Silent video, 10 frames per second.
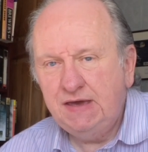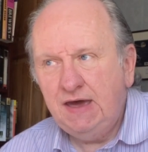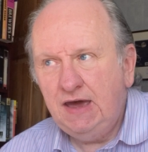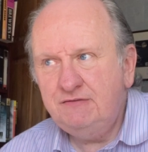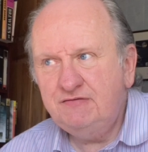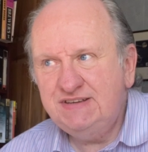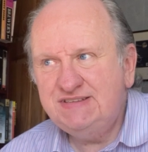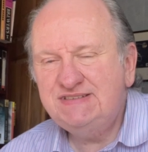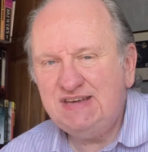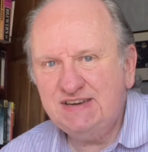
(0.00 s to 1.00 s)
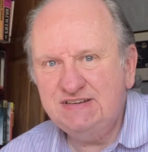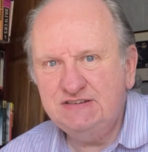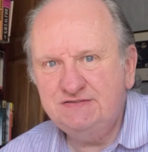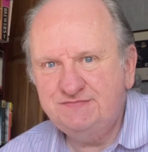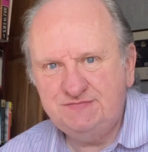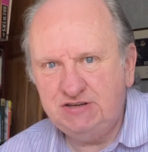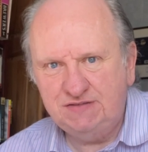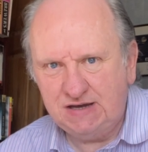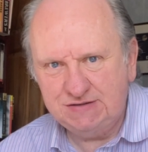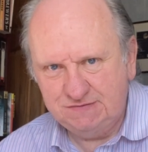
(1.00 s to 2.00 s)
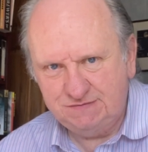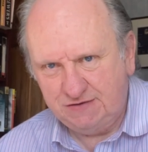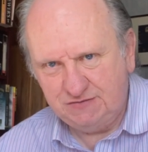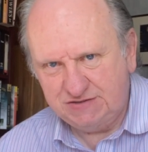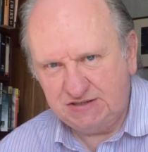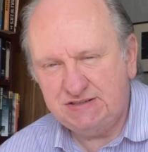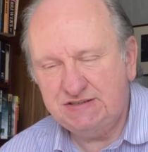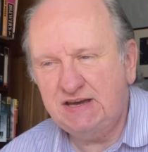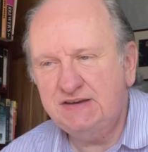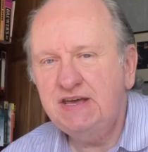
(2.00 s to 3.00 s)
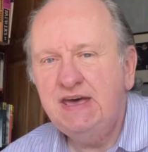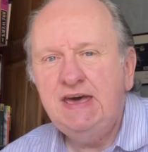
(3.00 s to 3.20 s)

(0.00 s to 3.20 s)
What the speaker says: Every second of 2,566 hours,